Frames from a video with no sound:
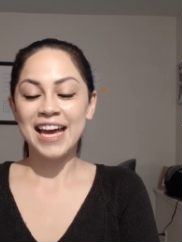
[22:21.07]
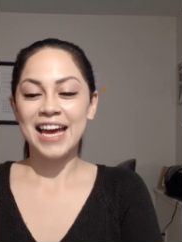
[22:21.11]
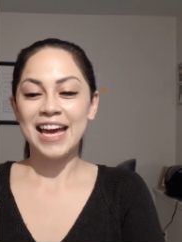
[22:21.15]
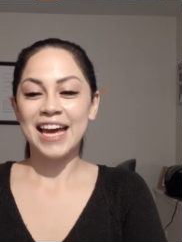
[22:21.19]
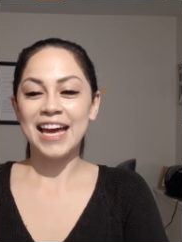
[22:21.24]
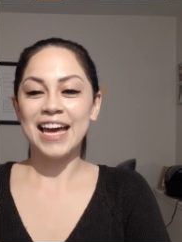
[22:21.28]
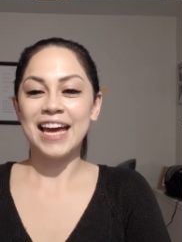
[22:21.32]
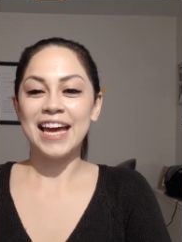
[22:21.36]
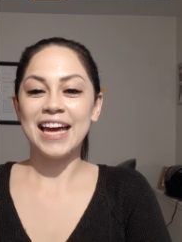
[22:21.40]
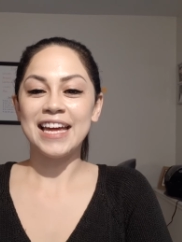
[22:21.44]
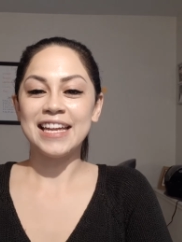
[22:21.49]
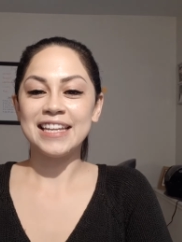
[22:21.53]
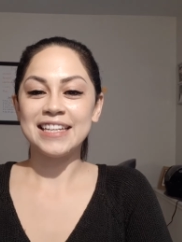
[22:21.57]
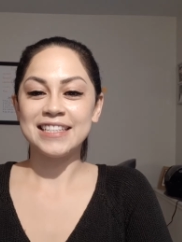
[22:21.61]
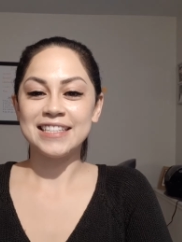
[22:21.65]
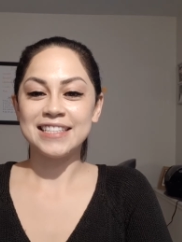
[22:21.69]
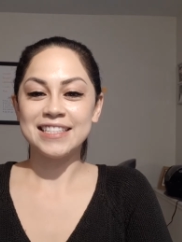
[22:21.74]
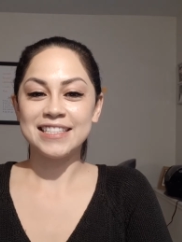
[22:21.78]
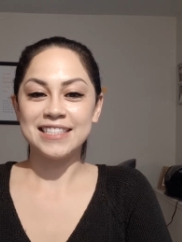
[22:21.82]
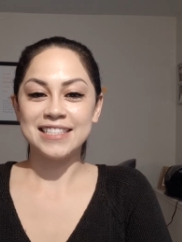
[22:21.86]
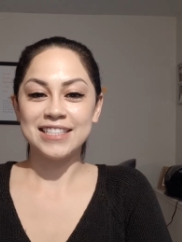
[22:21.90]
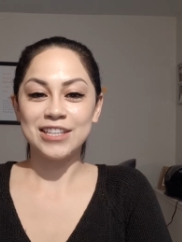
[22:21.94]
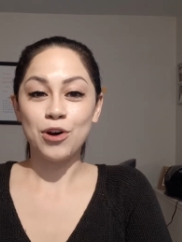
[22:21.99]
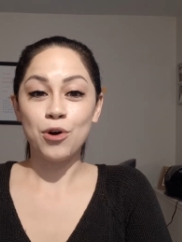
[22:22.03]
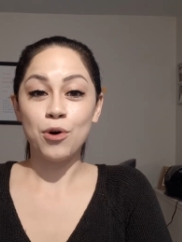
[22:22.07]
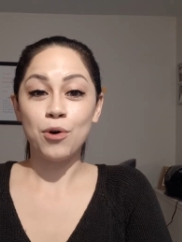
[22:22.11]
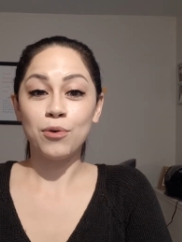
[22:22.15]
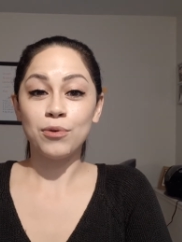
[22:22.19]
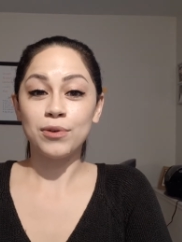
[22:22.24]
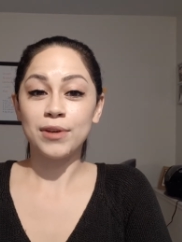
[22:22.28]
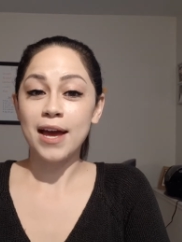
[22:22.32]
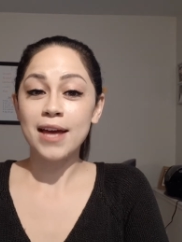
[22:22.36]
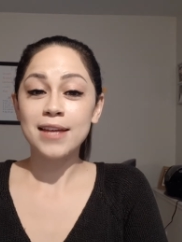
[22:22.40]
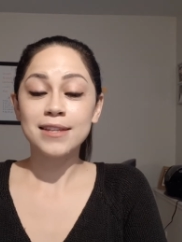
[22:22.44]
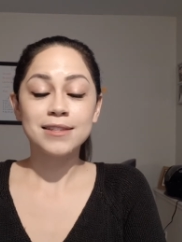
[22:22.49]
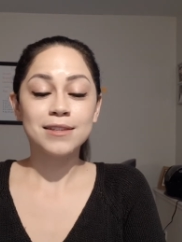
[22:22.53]
And so
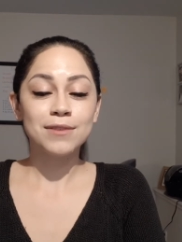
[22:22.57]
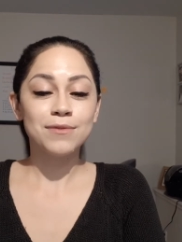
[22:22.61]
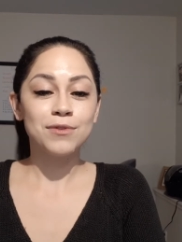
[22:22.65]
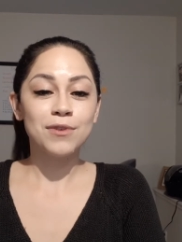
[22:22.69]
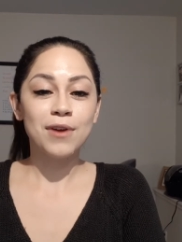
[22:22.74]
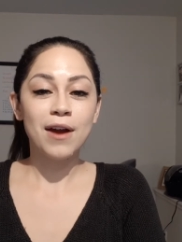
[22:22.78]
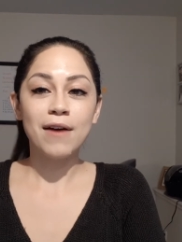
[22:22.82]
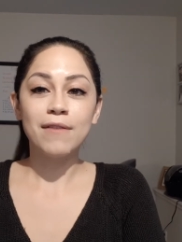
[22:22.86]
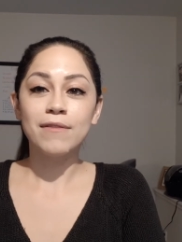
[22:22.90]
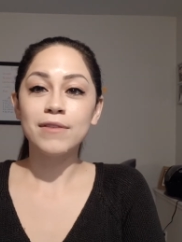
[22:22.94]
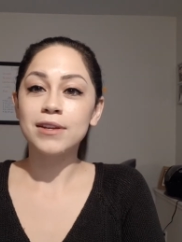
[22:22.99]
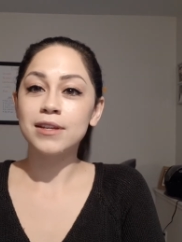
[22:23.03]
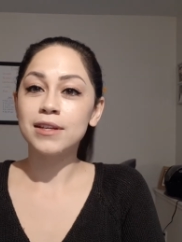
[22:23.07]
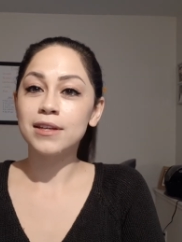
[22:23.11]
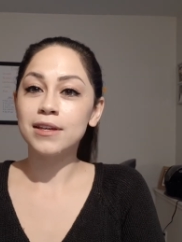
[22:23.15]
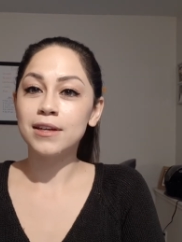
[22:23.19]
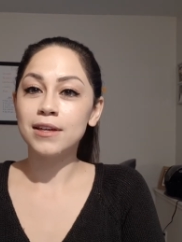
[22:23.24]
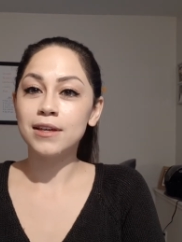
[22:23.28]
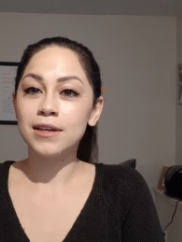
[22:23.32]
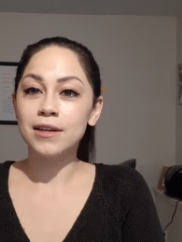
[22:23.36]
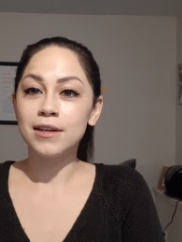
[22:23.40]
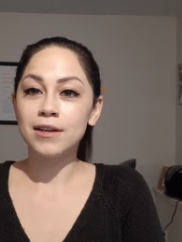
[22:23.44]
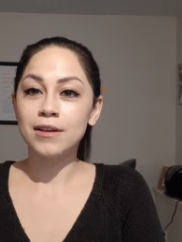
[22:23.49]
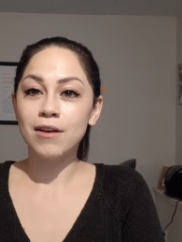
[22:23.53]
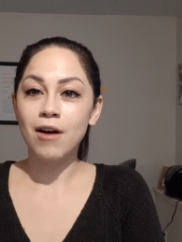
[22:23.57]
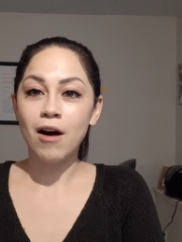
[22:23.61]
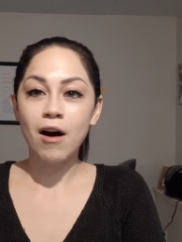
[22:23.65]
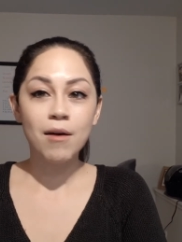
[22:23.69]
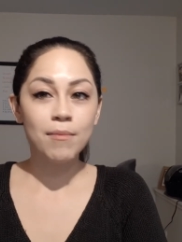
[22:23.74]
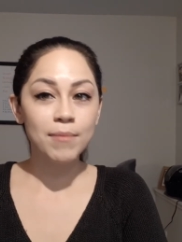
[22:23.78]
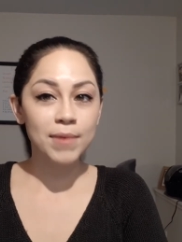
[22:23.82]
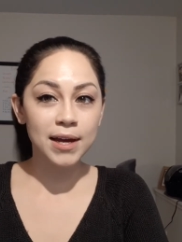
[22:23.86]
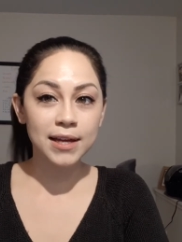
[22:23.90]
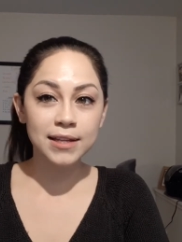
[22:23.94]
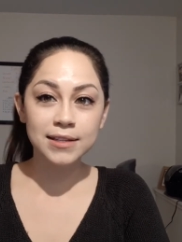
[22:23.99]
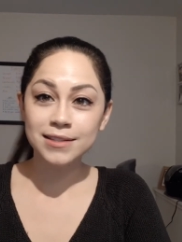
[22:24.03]
yes, if you have any
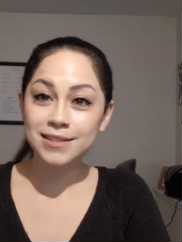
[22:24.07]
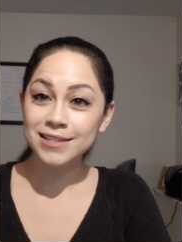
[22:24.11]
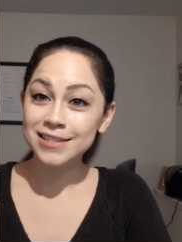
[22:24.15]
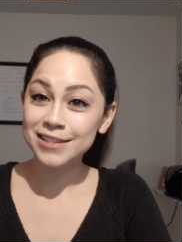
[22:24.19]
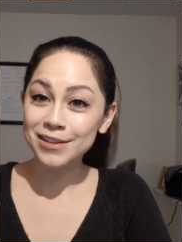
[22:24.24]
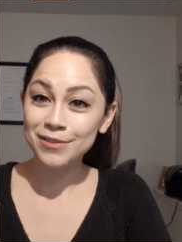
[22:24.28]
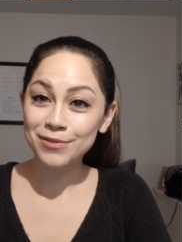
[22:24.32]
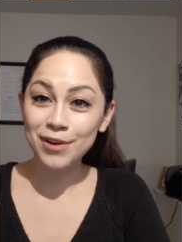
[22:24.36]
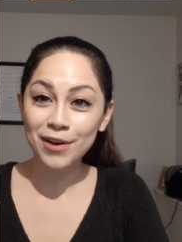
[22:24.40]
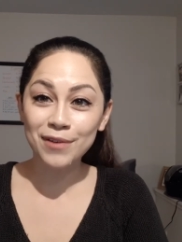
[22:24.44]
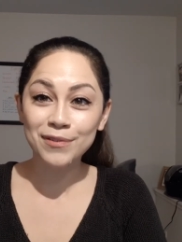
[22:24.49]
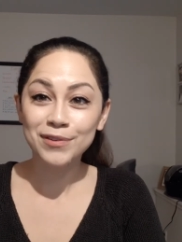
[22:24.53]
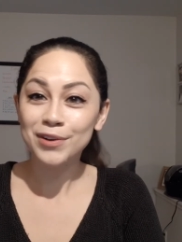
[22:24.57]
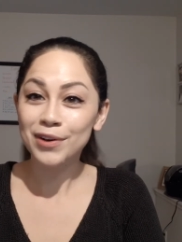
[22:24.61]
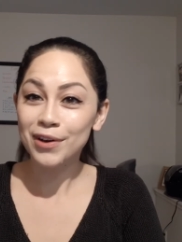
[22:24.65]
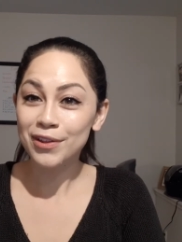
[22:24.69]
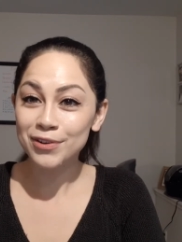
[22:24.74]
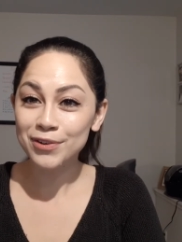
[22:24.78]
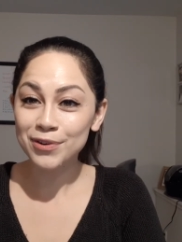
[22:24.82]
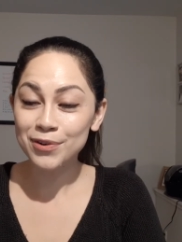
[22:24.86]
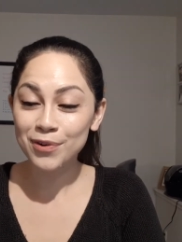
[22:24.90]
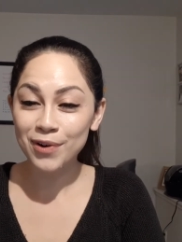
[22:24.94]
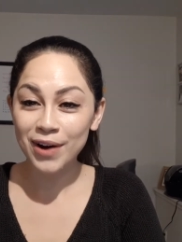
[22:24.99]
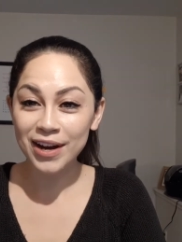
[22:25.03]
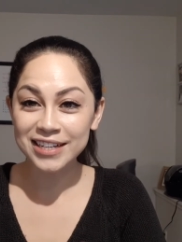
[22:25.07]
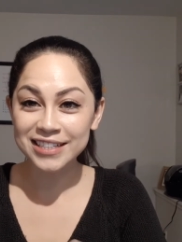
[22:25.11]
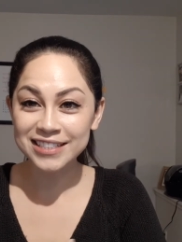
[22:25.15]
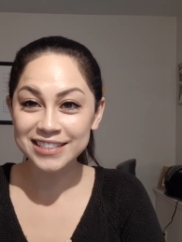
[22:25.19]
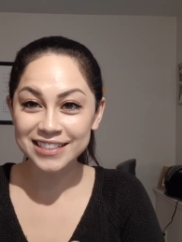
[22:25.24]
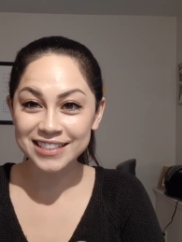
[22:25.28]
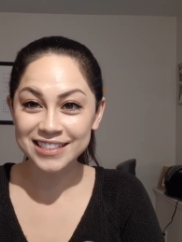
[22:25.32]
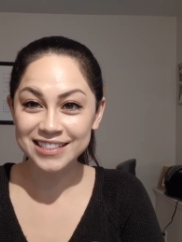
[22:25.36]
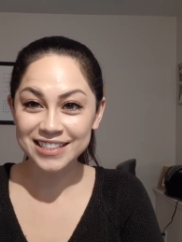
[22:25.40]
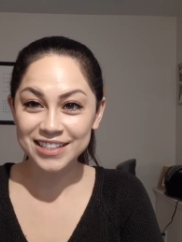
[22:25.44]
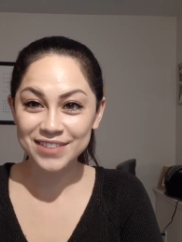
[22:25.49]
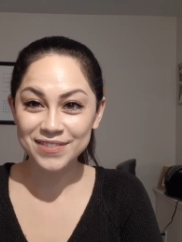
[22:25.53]
comments, if you have any other
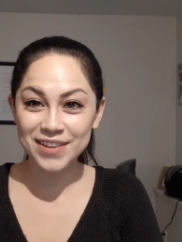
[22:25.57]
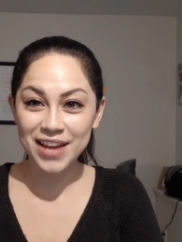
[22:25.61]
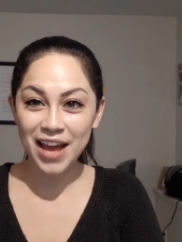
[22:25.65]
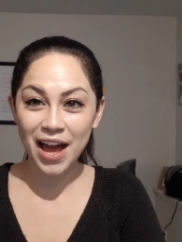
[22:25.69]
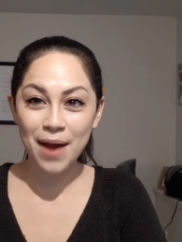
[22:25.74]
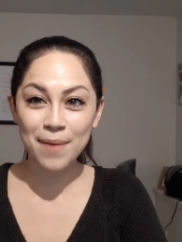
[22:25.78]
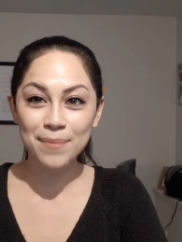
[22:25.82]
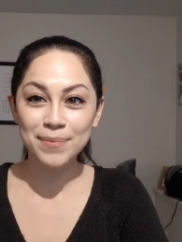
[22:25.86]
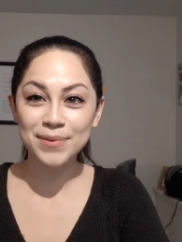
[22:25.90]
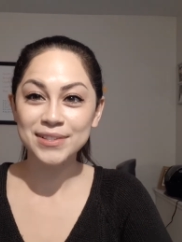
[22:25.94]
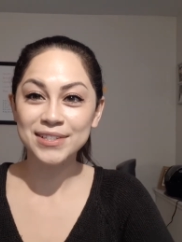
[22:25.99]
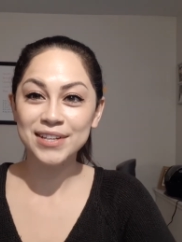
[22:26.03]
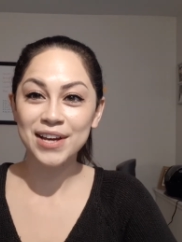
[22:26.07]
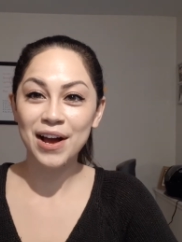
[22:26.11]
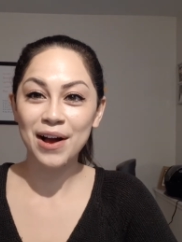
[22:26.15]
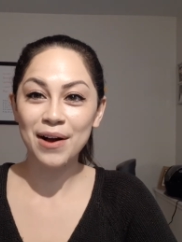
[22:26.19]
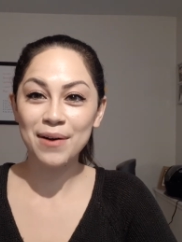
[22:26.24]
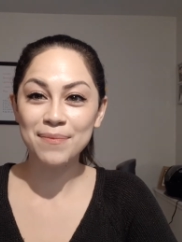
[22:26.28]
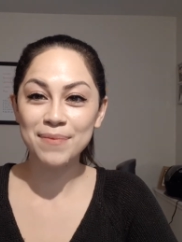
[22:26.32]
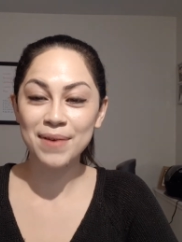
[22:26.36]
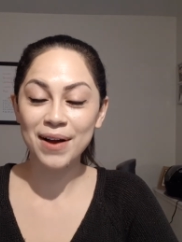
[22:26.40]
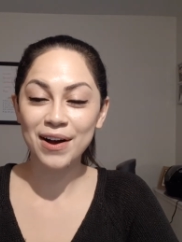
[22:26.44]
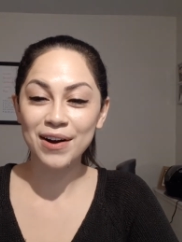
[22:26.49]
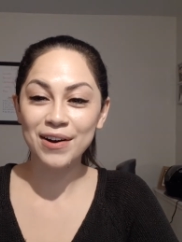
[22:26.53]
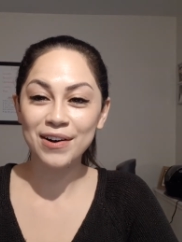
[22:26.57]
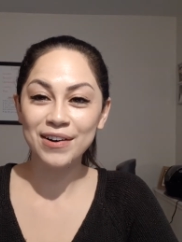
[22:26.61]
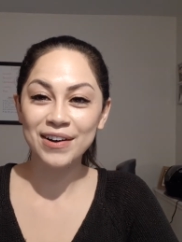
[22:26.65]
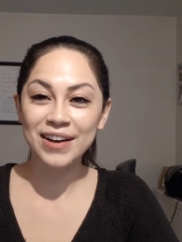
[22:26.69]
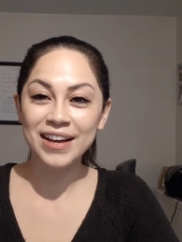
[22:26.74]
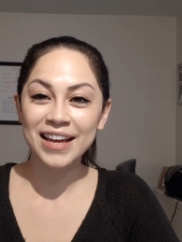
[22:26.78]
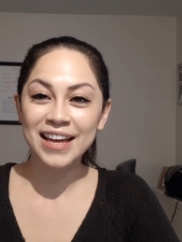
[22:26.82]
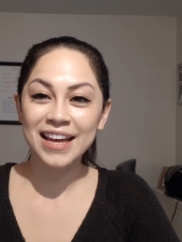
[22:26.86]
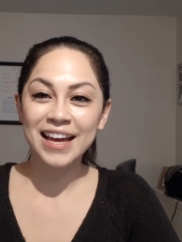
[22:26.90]
questions, I'd be happy to help out.